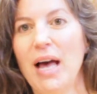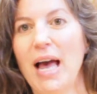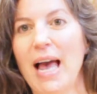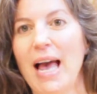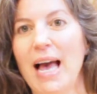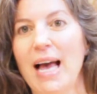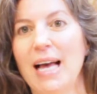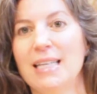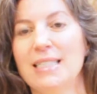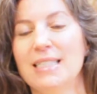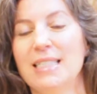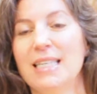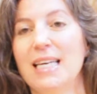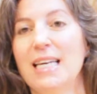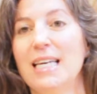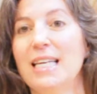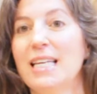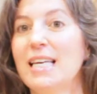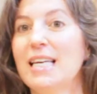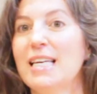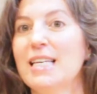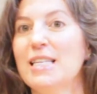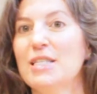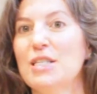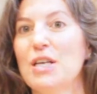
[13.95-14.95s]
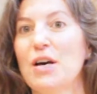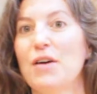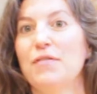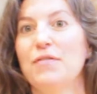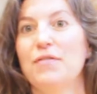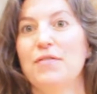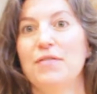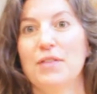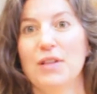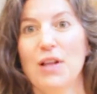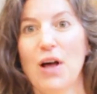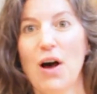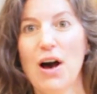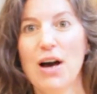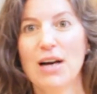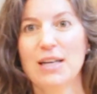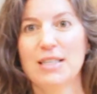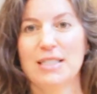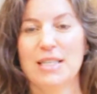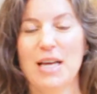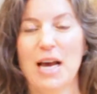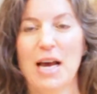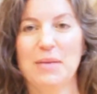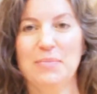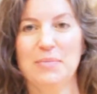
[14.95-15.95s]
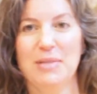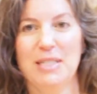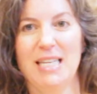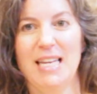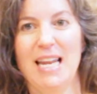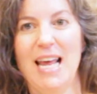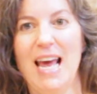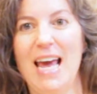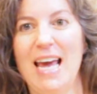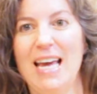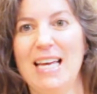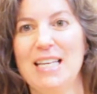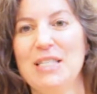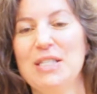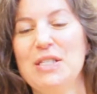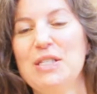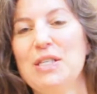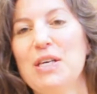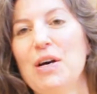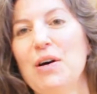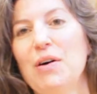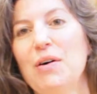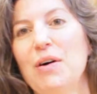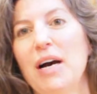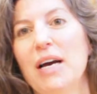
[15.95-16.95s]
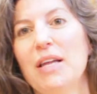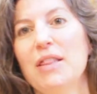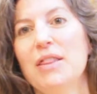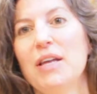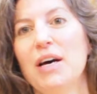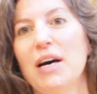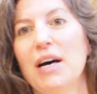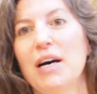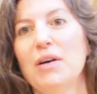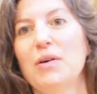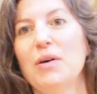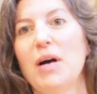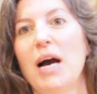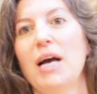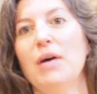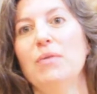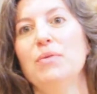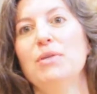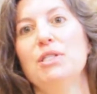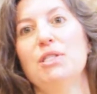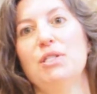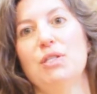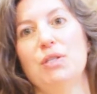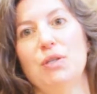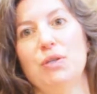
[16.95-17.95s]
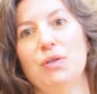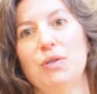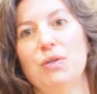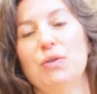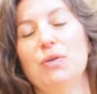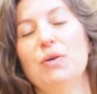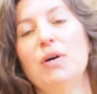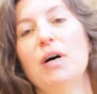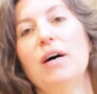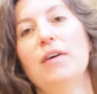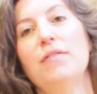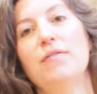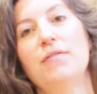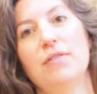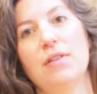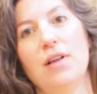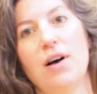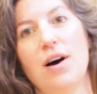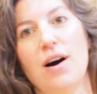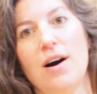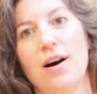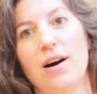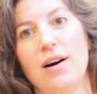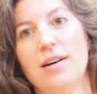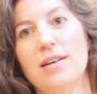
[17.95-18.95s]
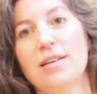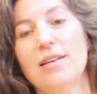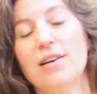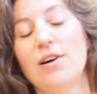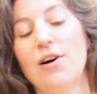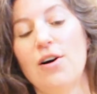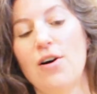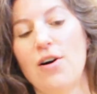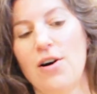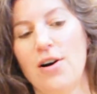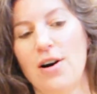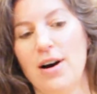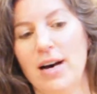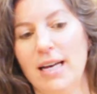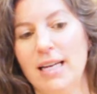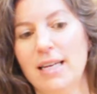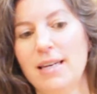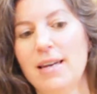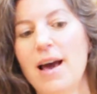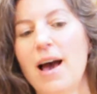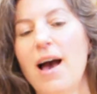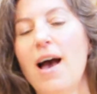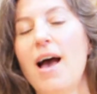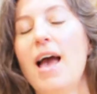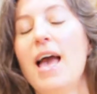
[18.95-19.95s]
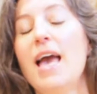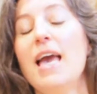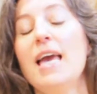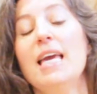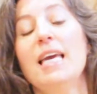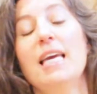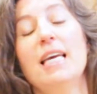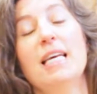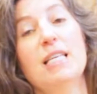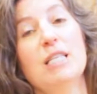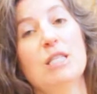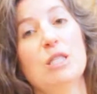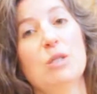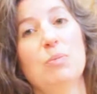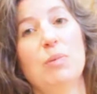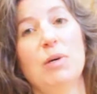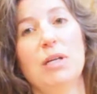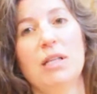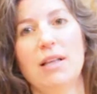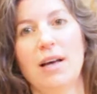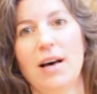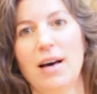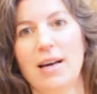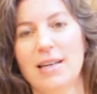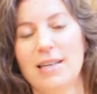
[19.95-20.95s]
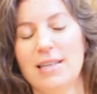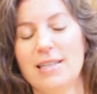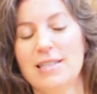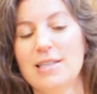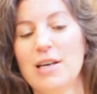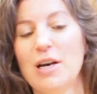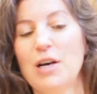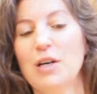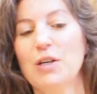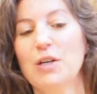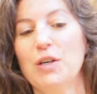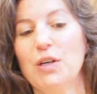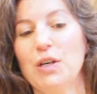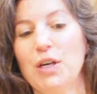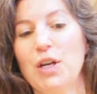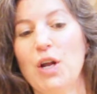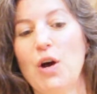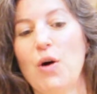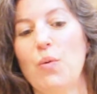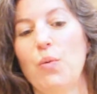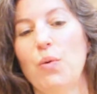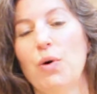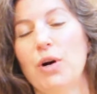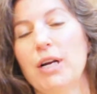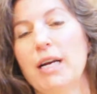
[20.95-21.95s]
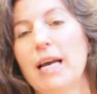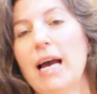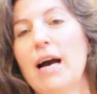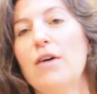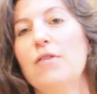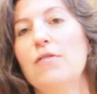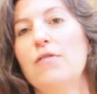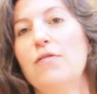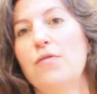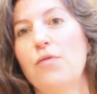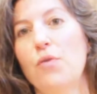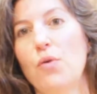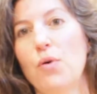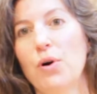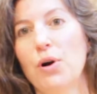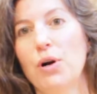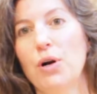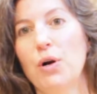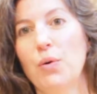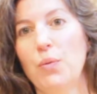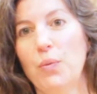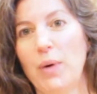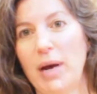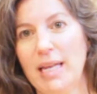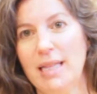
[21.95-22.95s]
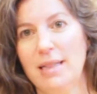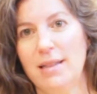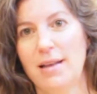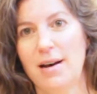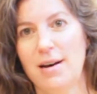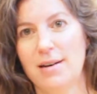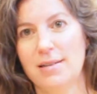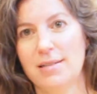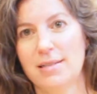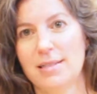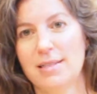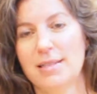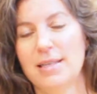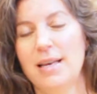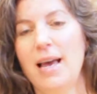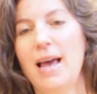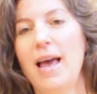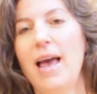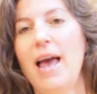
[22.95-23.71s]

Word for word: And it is vlog time today, so I thought I would do a vlog on is Pilates a good workout for weight loss?